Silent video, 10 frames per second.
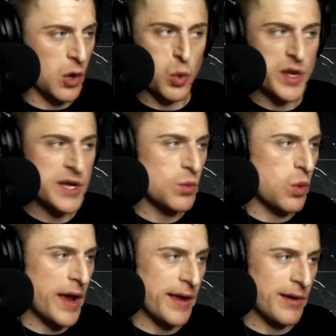a wheat
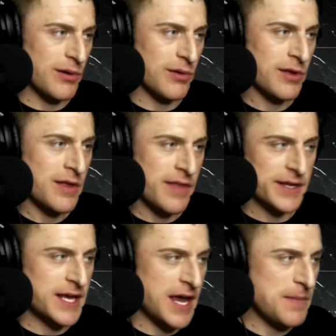whale
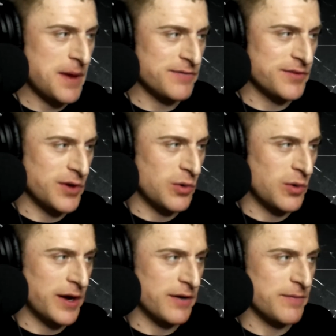that came out of
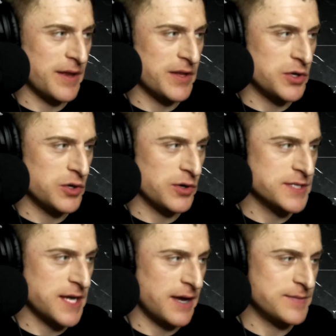nowhere by the New York
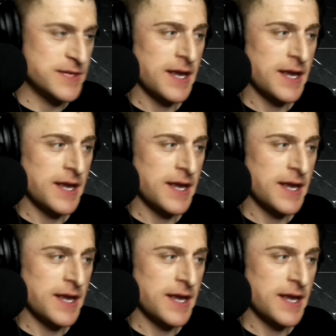Times.